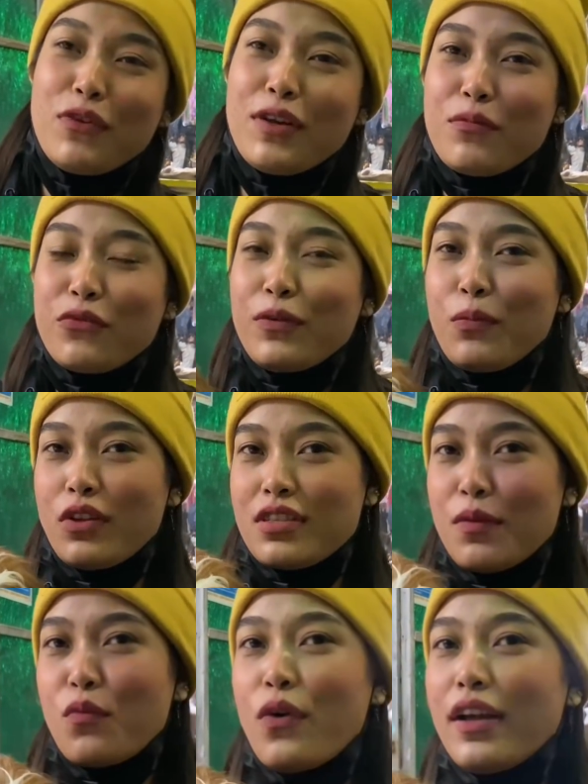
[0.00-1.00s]
We, we bought
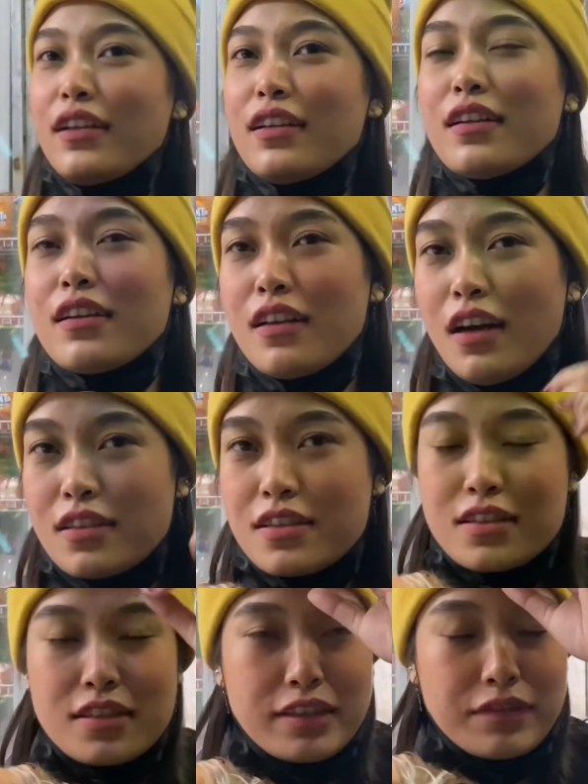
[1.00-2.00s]
some wine
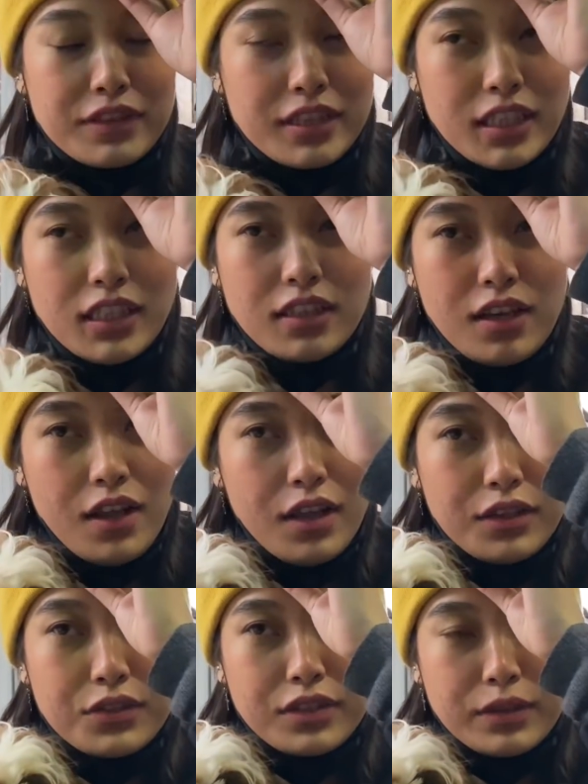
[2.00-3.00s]
glasses and everything.
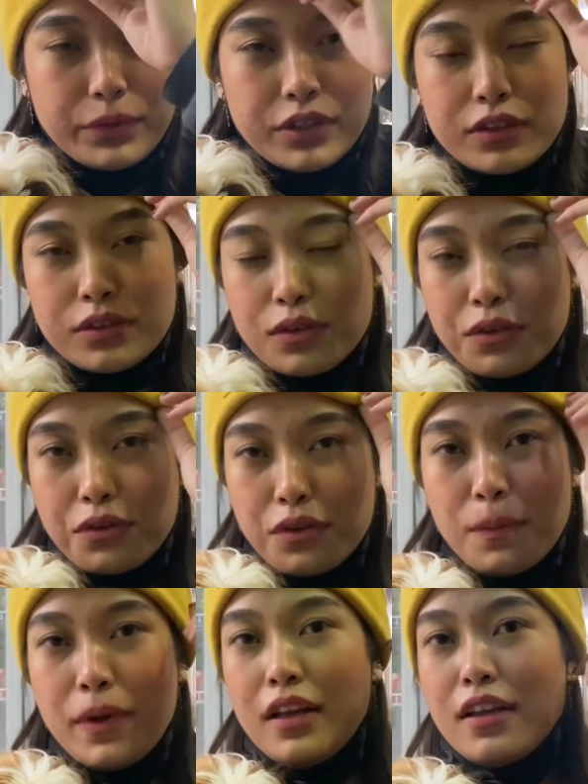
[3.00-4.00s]
So now we're gonna go
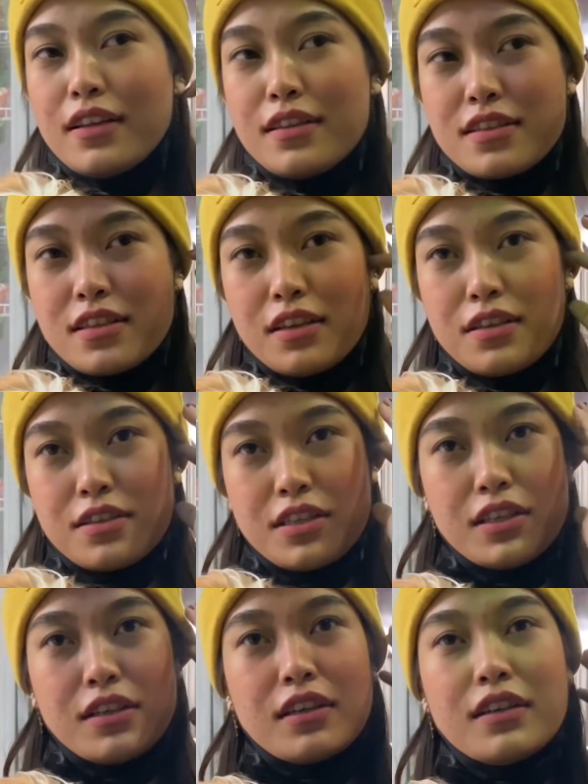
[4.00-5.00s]
home and start the
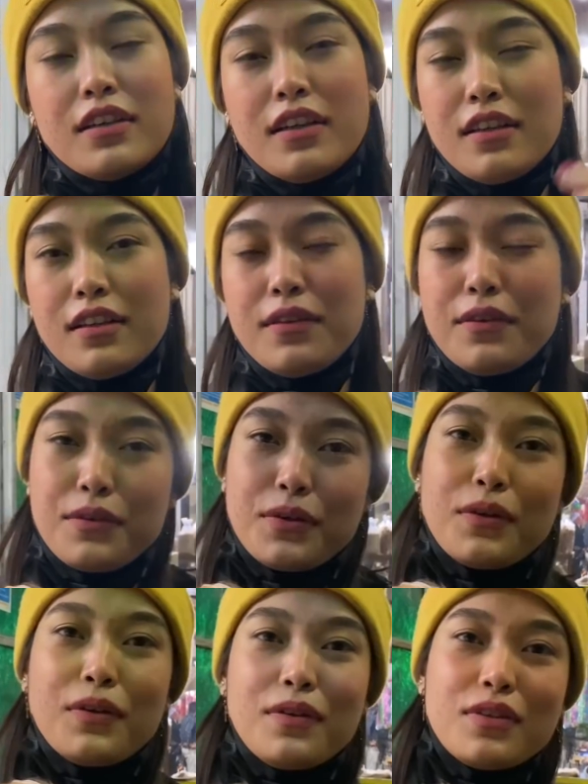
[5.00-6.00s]
dinner and you
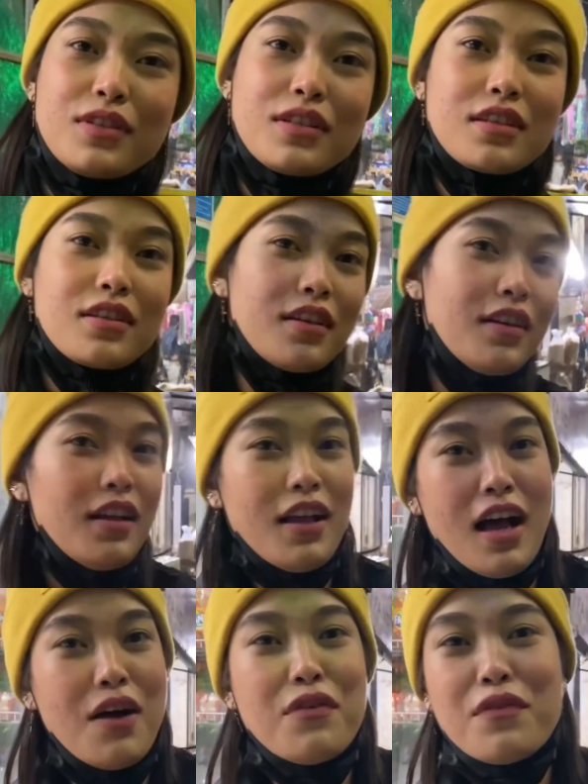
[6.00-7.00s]
know just
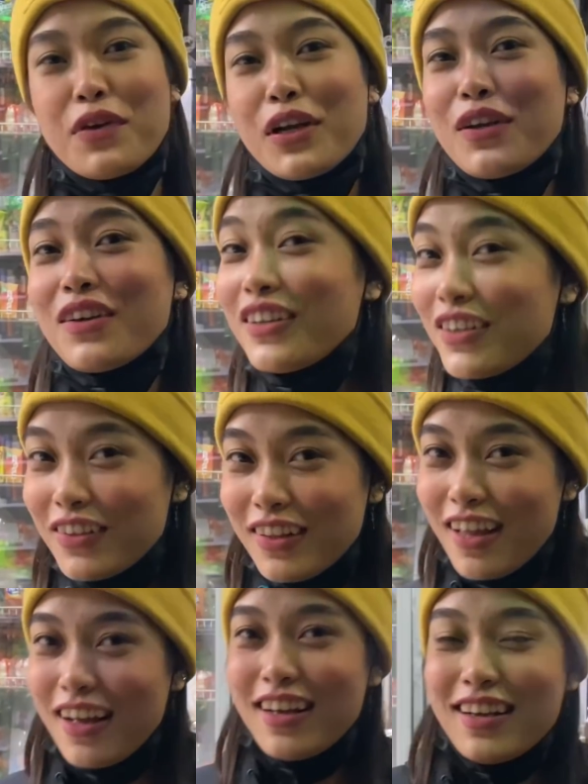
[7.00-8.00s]
have a very good good
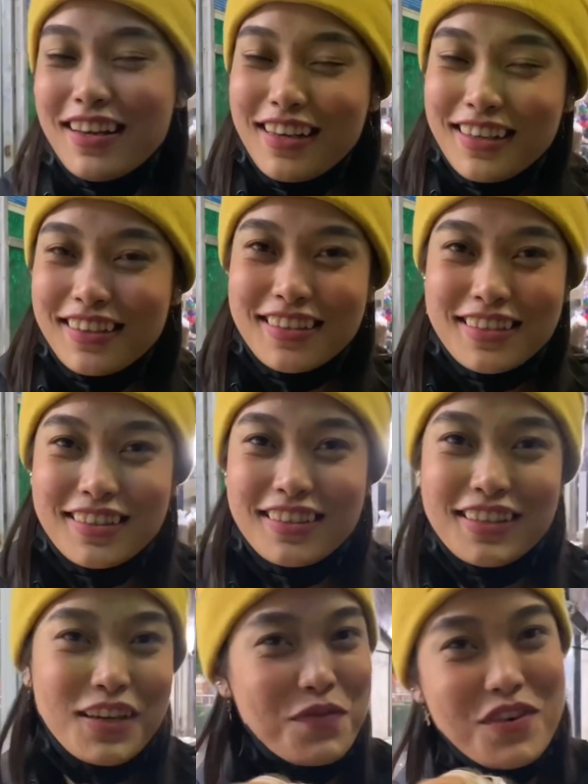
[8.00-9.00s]
night.
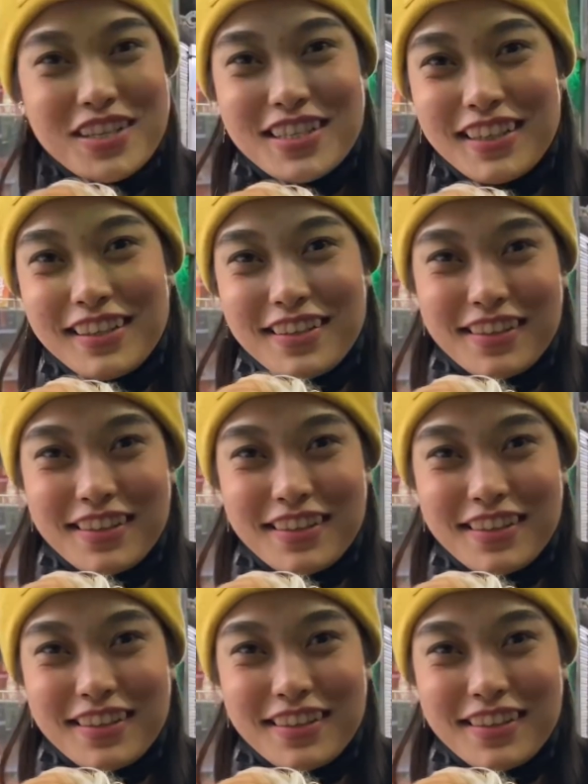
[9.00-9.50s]
Keep watching.